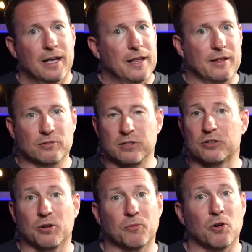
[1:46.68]
those
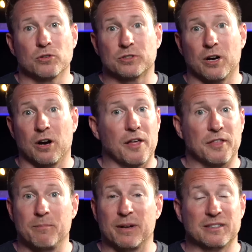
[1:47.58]
long-term goals are
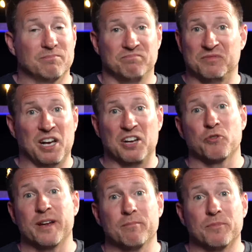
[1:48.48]
nothing but a
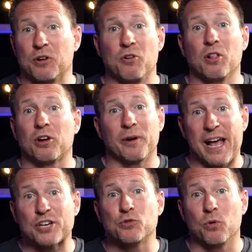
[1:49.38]
dream. They're no longer an
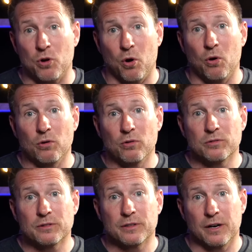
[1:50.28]
actual goal.
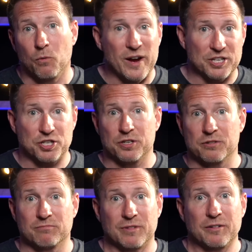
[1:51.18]
They're a wish.
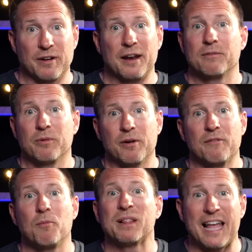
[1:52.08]
We don't have a
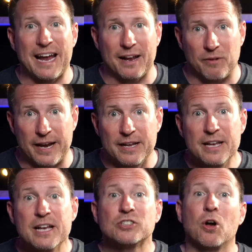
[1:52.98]
plan, right?
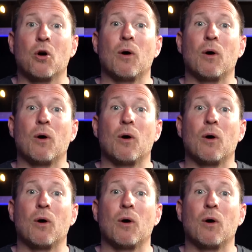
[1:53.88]
So